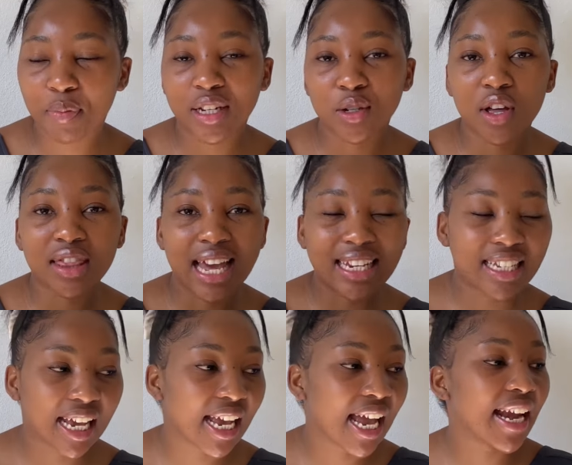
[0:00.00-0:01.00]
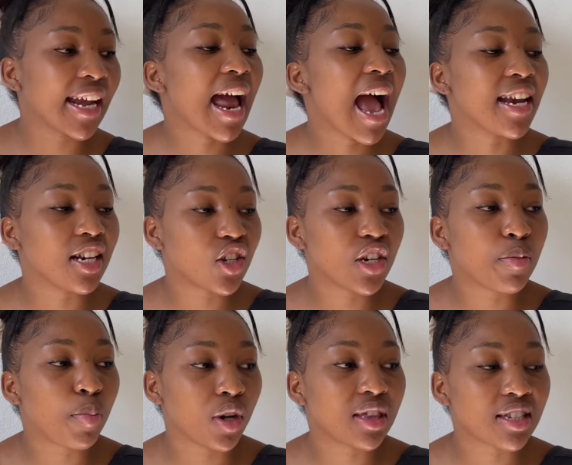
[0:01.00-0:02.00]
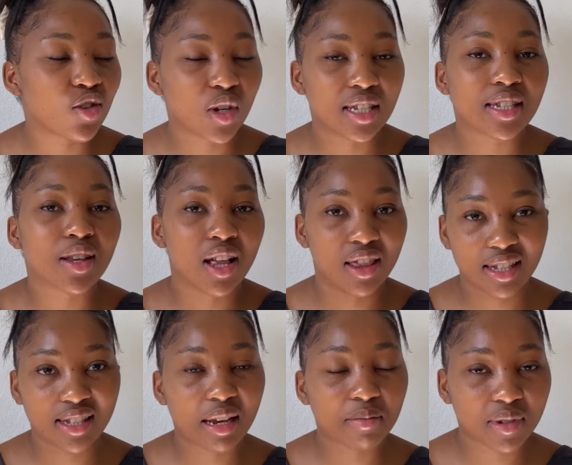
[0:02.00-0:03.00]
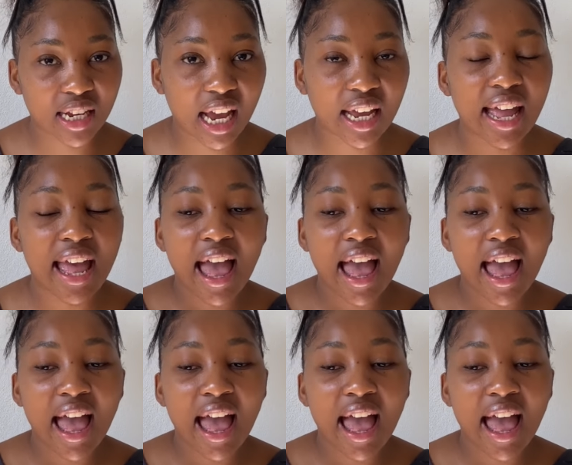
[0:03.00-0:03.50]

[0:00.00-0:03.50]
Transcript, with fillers: but on that day and i usually bought these dresses on the same day